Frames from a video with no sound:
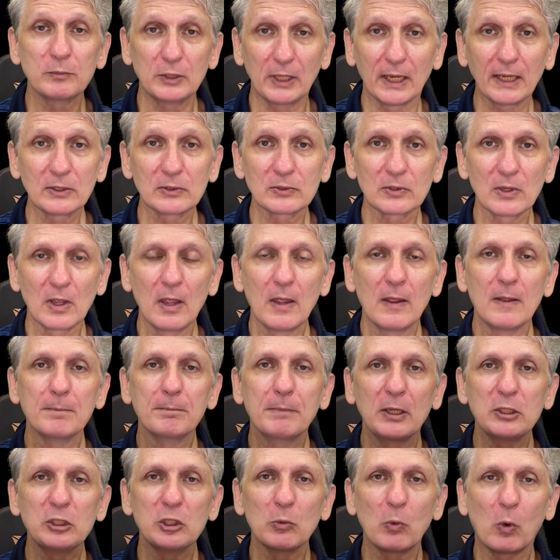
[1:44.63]
but you
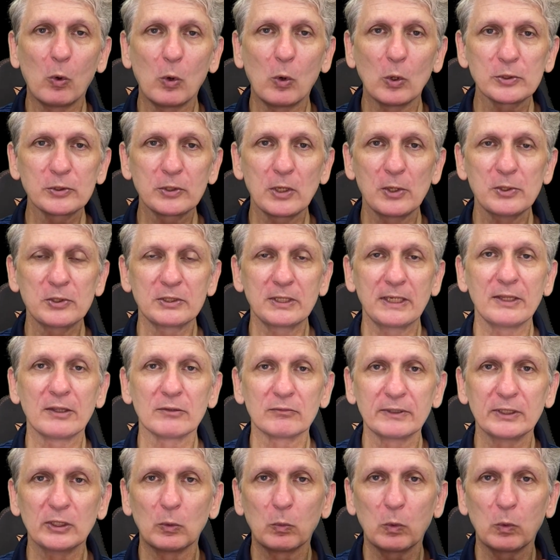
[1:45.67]
also see the real world.